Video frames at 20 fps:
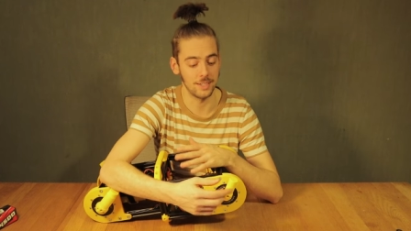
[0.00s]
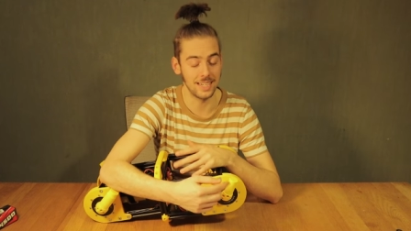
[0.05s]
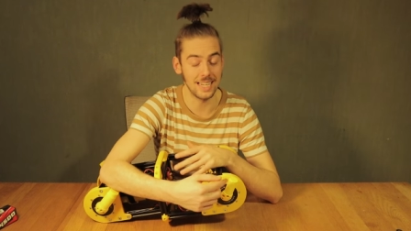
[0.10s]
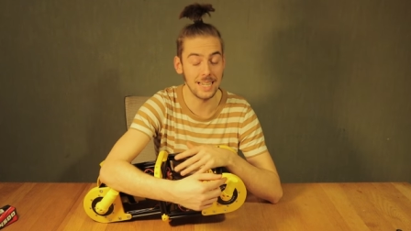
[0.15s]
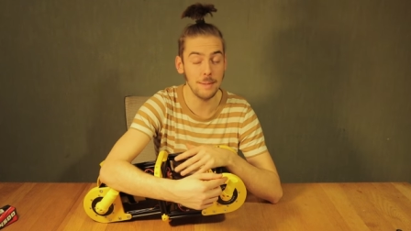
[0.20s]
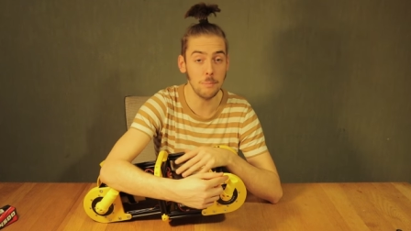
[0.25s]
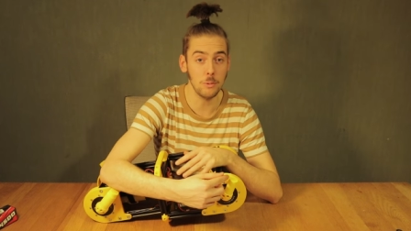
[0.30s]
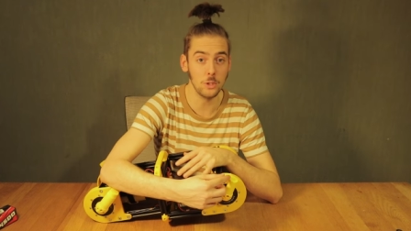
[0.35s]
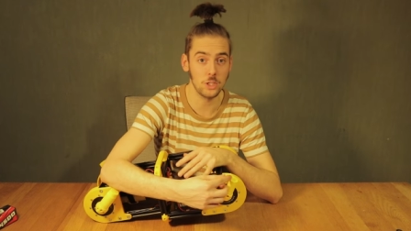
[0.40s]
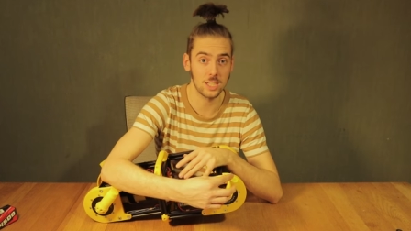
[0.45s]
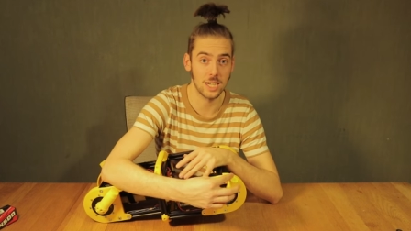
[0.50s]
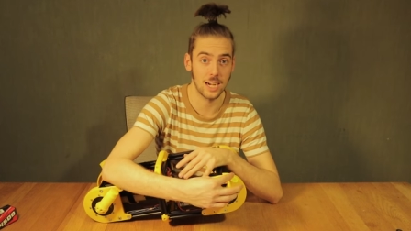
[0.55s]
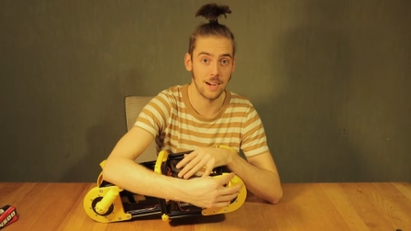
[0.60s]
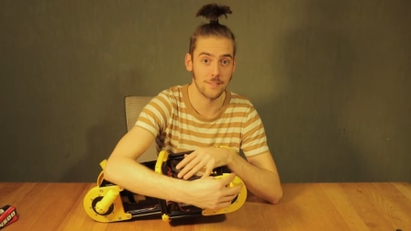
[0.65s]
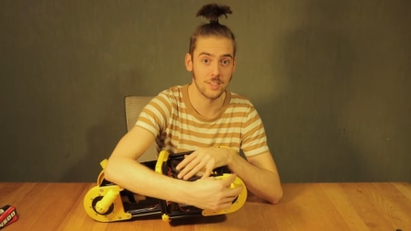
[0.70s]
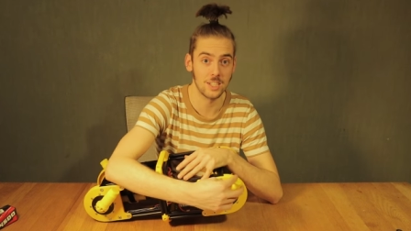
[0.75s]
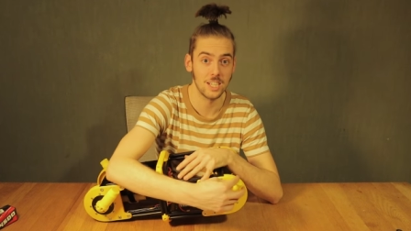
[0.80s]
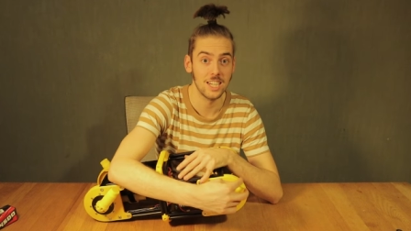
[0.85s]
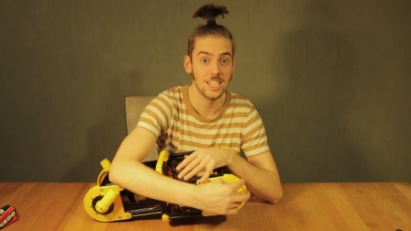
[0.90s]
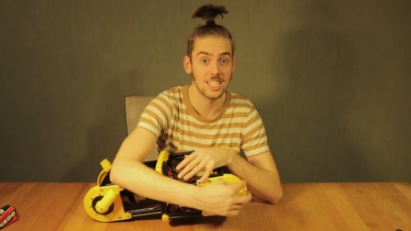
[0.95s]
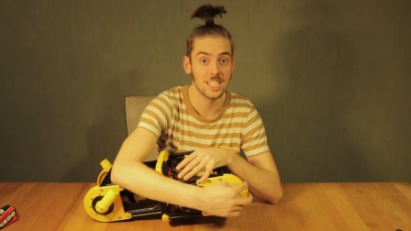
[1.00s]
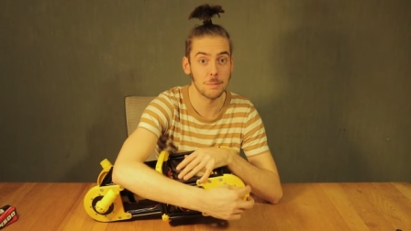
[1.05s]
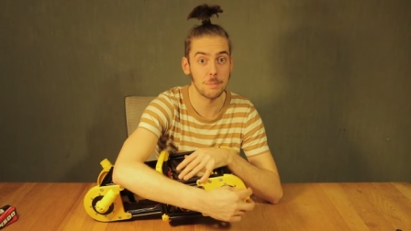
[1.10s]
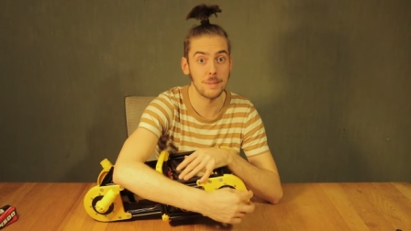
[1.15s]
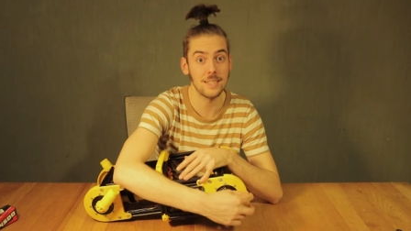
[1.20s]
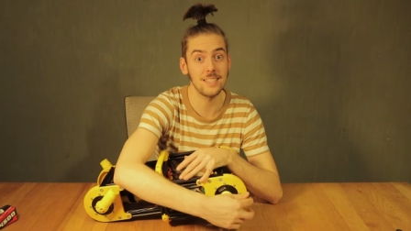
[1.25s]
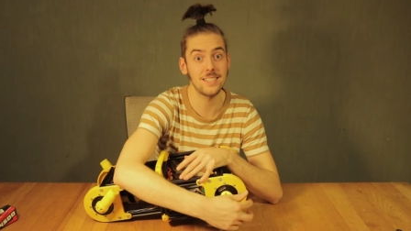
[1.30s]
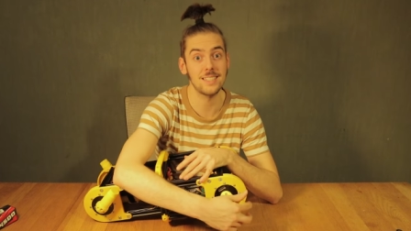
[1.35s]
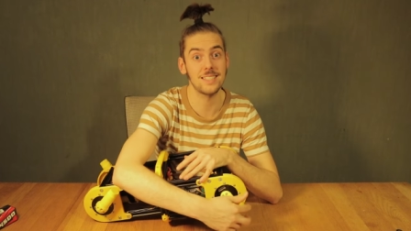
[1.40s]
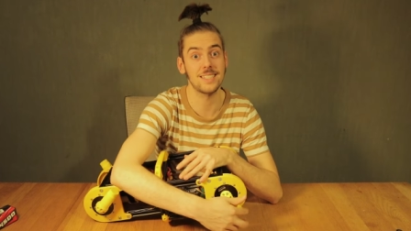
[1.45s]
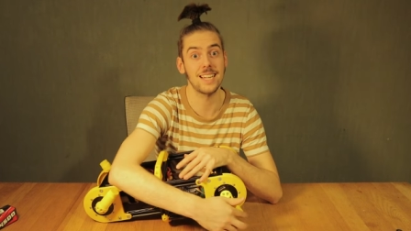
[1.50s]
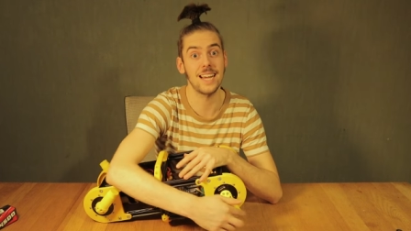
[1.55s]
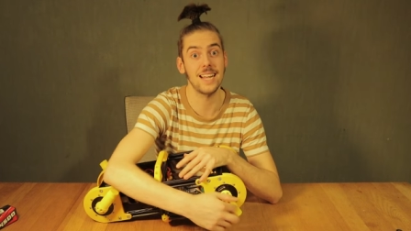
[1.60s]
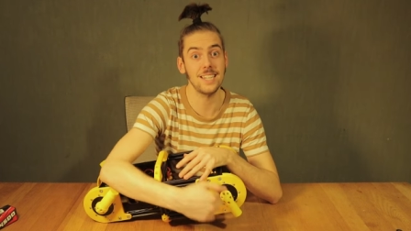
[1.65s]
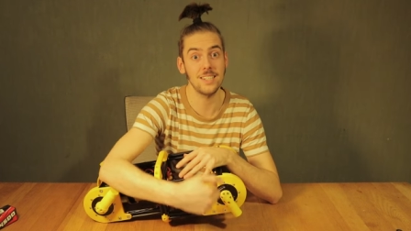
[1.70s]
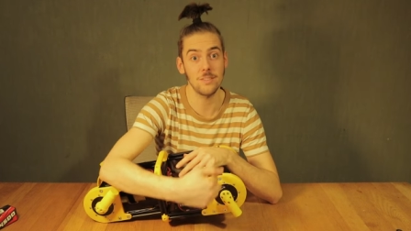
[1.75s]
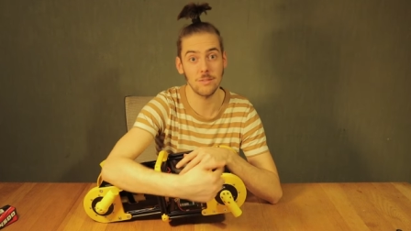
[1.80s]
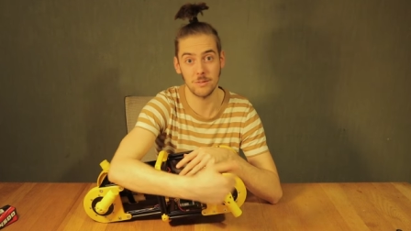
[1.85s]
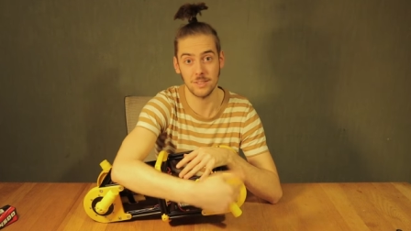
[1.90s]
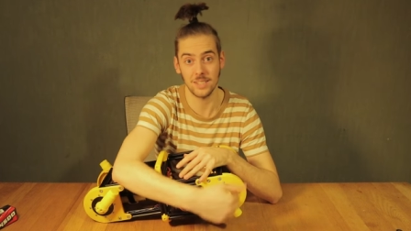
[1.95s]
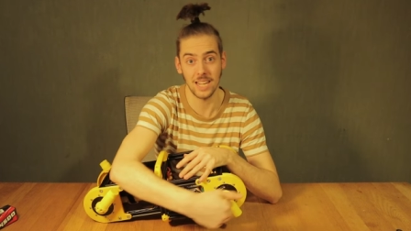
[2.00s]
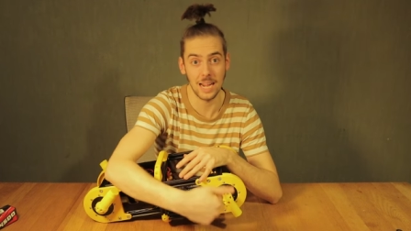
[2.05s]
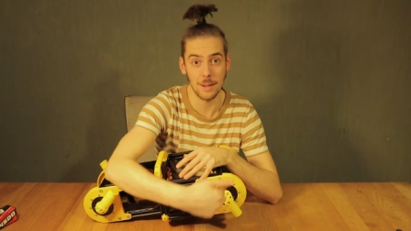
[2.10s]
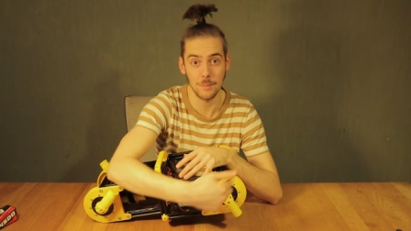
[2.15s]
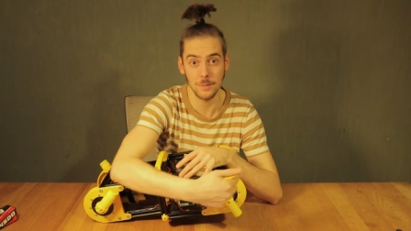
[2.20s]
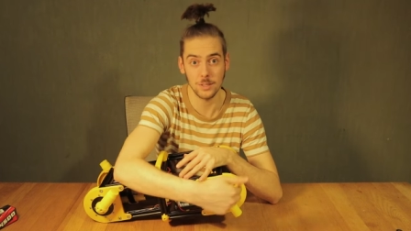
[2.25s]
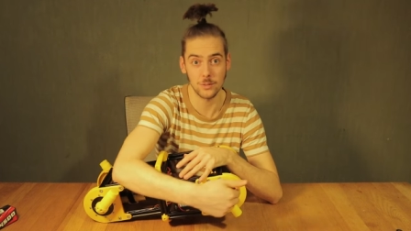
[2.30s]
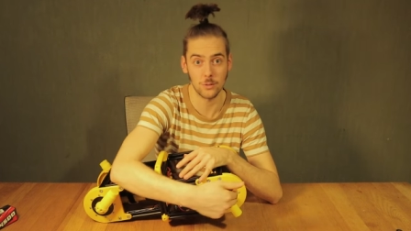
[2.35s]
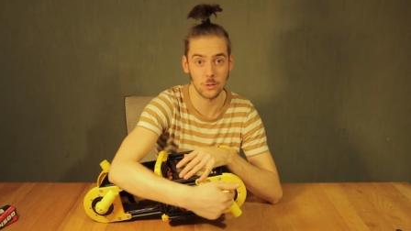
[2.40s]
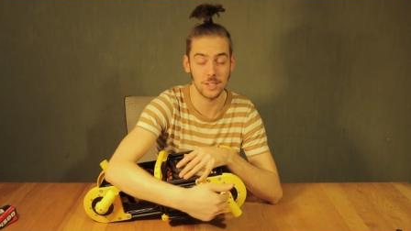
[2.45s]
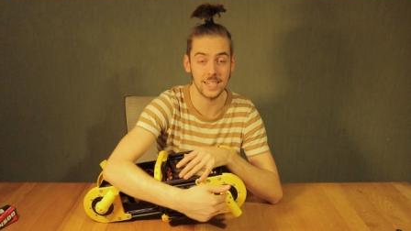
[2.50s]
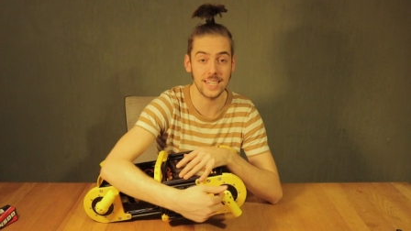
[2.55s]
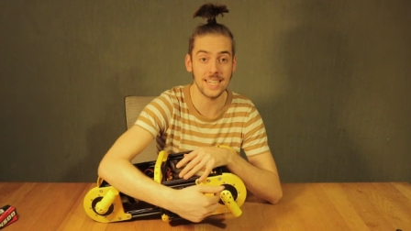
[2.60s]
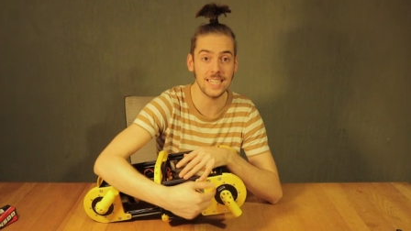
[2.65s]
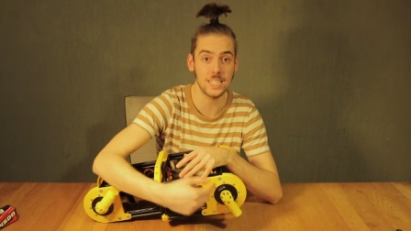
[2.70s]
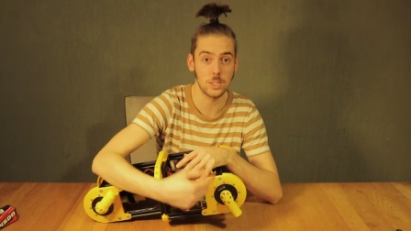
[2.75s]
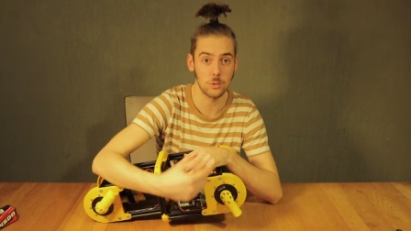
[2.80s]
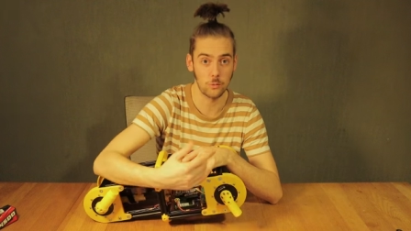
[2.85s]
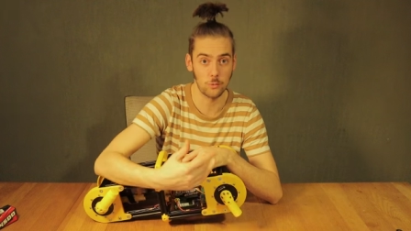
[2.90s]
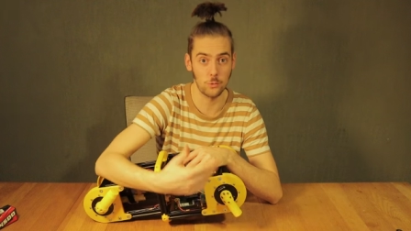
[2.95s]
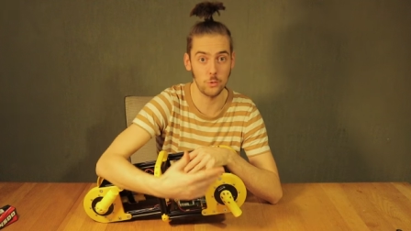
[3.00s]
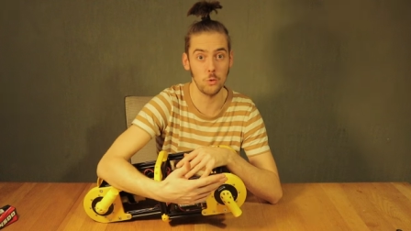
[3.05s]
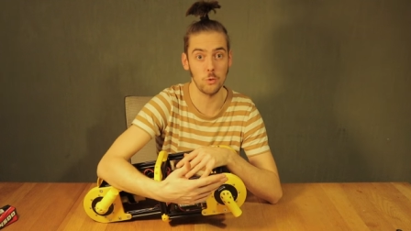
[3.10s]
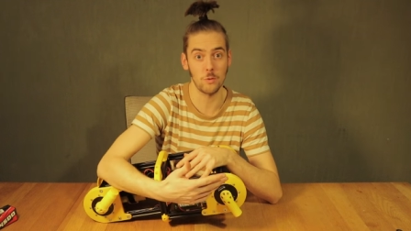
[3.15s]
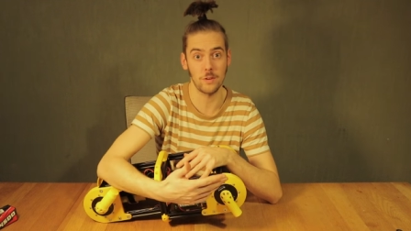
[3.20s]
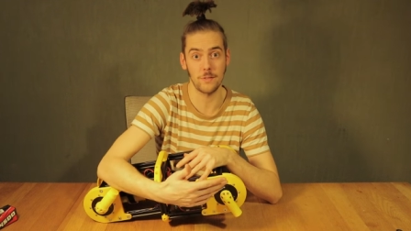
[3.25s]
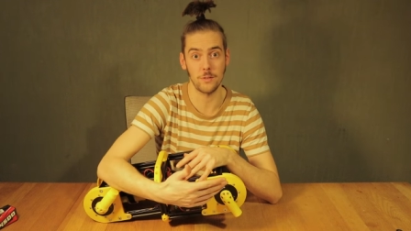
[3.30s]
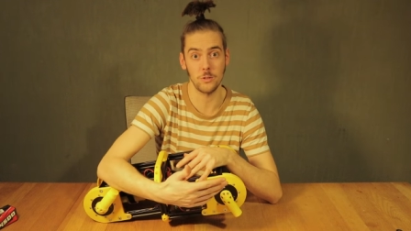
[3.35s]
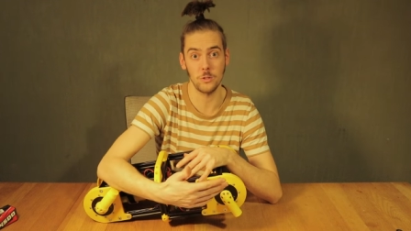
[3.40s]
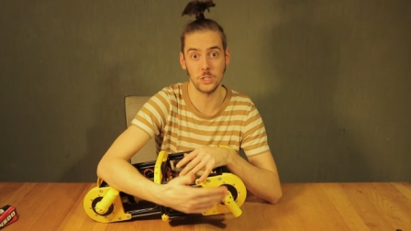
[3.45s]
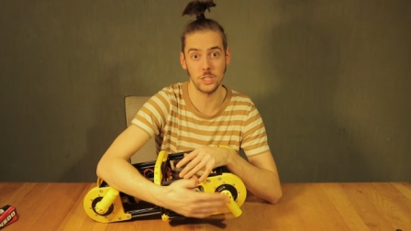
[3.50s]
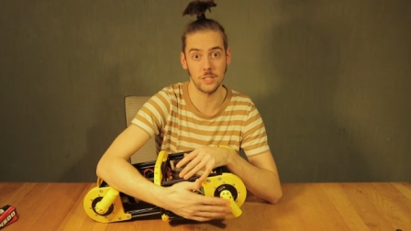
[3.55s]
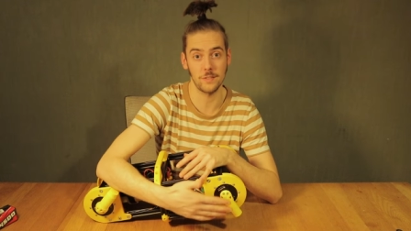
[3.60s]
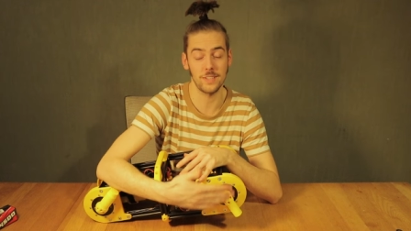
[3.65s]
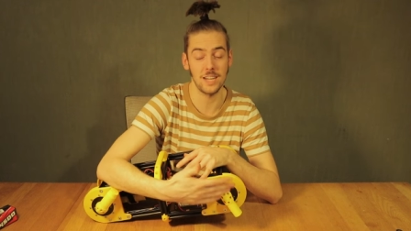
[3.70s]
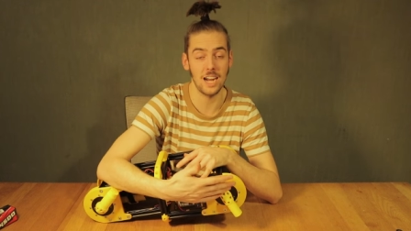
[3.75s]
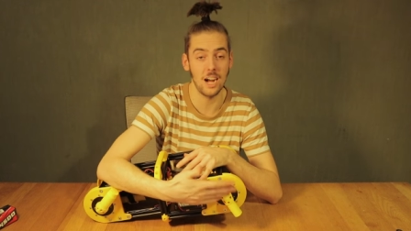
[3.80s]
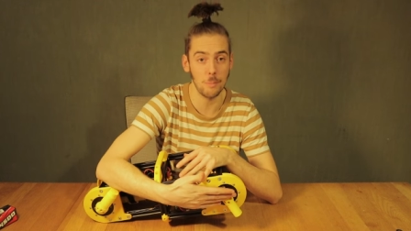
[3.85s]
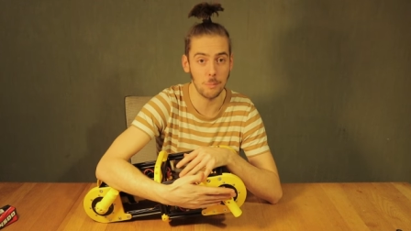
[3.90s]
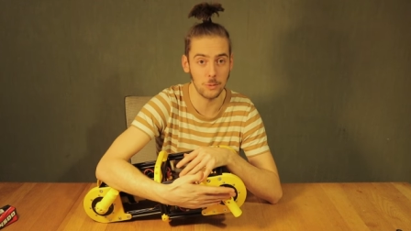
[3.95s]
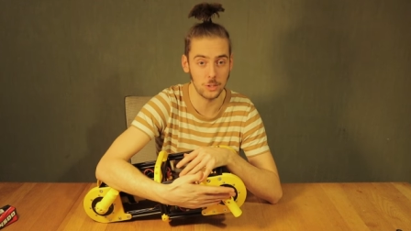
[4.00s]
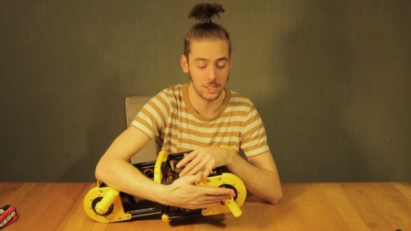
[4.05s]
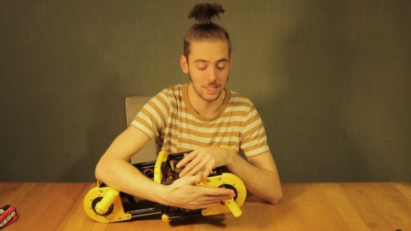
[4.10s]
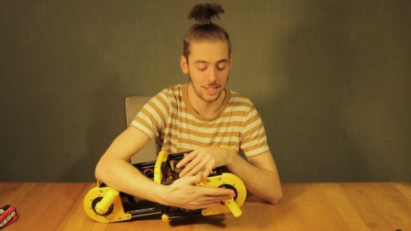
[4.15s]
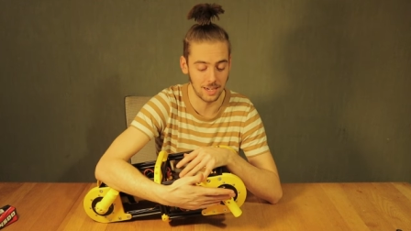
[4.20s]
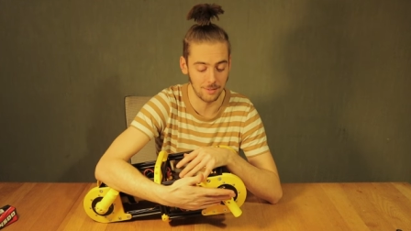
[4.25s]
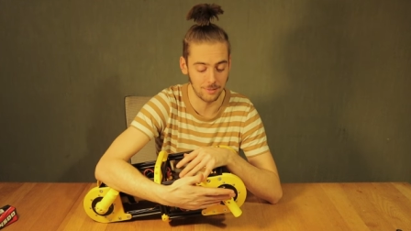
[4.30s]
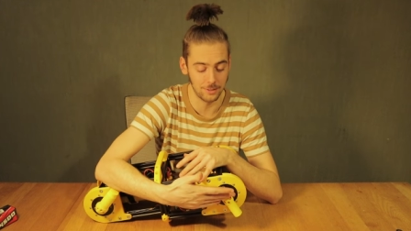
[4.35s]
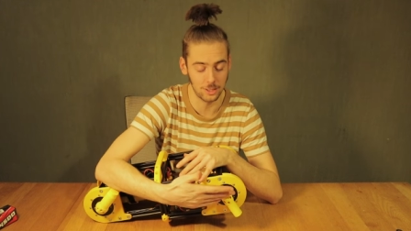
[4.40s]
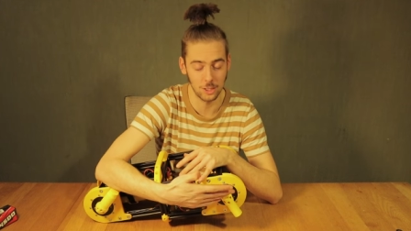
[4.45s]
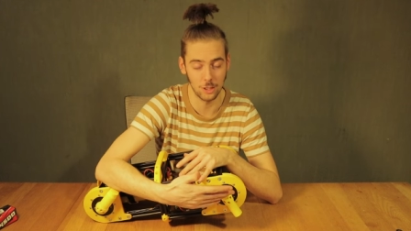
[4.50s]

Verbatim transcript: And the input shaft spins 10 times for each full revolution of the output shaft.